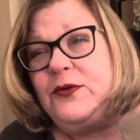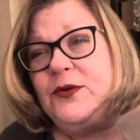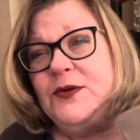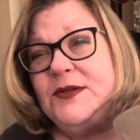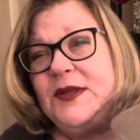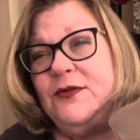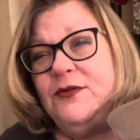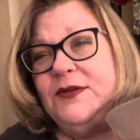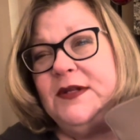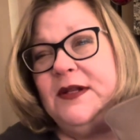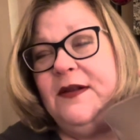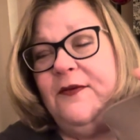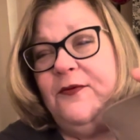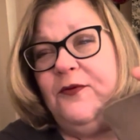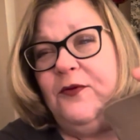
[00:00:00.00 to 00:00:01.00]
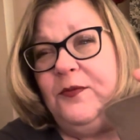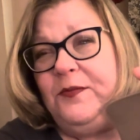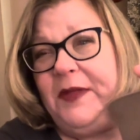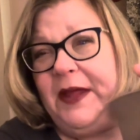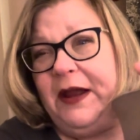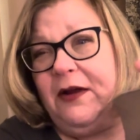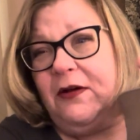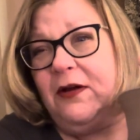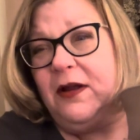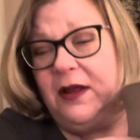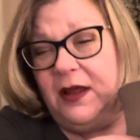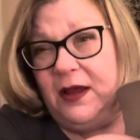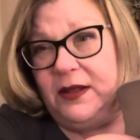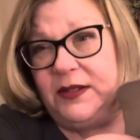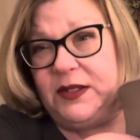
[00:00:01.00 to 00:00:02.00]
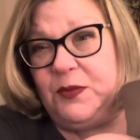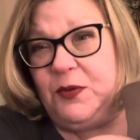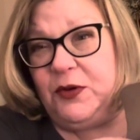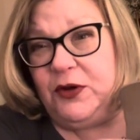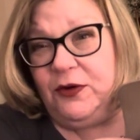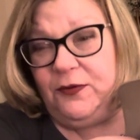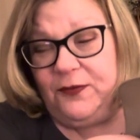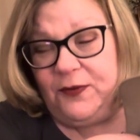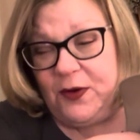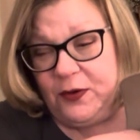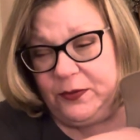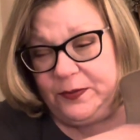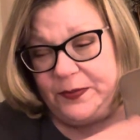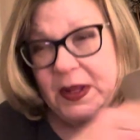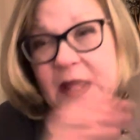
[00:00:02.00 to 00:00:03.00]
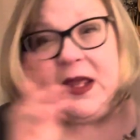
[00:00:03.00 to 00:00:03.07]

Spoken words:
You see there's enough room there to put your phone.